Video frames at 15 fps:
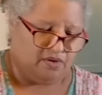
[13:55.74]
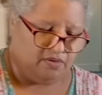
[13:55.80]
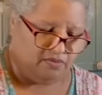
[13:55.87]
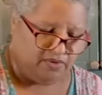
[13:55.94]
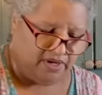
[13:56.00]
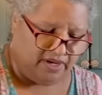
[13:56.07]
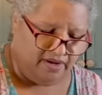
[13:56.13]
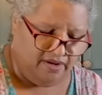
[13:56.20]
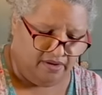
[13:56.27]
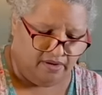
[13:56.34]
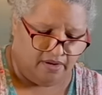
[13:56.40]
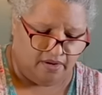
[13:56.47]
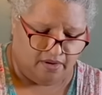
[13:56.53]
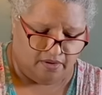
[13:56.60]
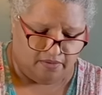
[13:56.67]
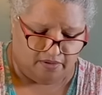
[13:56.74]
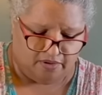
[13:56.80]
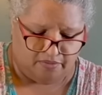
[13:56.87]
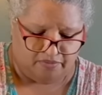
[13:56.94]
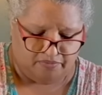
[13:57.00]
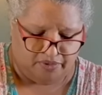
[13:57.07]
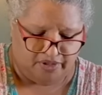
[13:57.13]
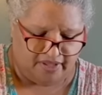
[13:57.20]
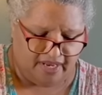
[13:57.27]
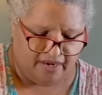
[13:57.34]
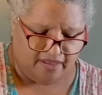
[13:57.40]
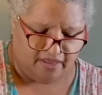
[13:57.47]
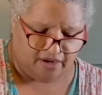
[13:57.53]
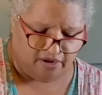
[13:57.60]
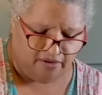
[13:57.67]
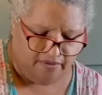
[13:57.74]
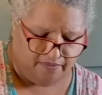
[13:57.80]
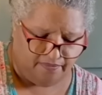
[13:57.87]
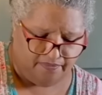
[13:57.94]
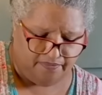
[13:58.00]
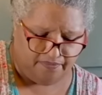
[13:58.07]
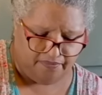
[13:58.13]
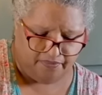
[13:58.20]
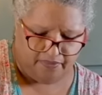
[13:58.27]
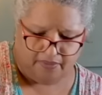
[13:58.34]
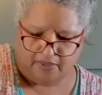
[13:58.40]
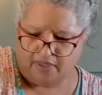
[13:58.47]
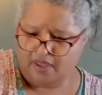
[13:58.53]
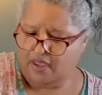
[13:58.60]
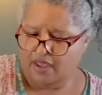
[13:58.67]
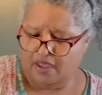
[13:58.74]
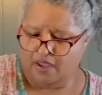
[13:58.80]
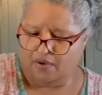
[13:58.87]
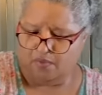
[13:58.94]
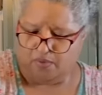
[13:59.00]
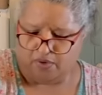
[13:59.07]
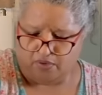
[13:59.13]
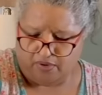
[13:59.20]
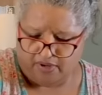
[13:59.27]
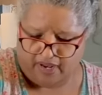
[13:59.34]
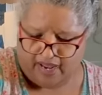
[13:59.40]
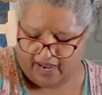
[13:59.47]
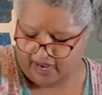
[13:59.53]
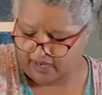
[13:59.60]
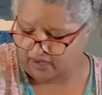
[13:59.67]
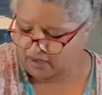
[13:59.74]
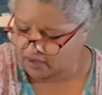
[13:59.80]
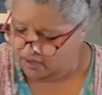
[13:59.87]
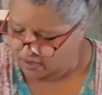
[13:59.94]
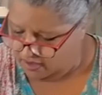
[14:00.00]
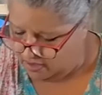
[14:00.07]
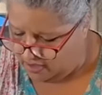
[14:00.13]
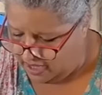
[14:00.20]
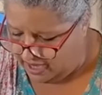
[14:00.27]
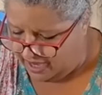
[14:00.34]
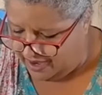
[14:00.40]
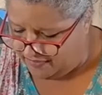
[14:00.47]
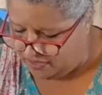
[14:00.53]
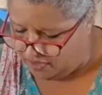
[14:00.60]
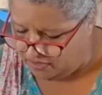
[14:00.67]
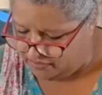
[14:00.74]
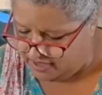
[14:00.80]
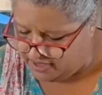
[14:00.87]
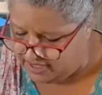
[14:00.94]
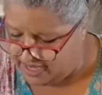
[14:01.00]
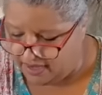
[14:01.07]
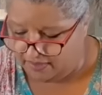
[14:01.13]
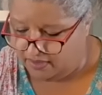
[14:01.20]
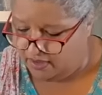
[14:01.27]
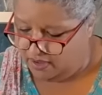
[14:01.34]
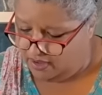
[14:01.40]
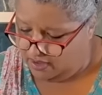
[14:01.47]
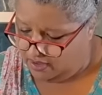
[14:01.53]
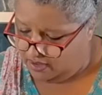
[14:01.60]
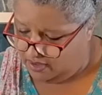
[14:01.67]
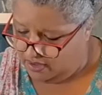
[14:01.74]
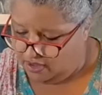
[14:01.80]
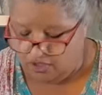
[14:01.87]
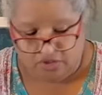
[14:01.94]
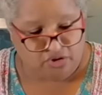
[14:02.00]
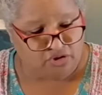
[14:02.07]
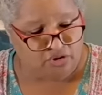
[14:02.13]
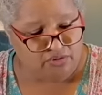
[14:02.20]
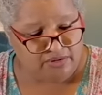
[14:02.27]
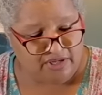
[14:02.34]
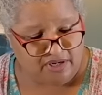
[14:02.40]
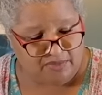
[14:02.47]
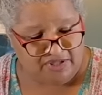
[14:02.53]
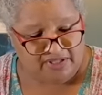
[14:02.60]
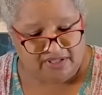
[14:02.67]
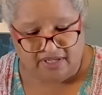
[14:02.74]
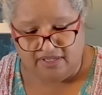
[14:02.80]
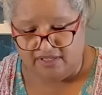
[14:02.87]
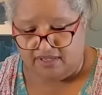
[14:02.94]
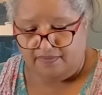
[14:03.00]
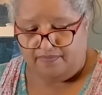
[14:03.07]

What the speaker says: Okay, I'm going to put that in there. We're going to add, I have it all written down, 2 cinnamon sticks,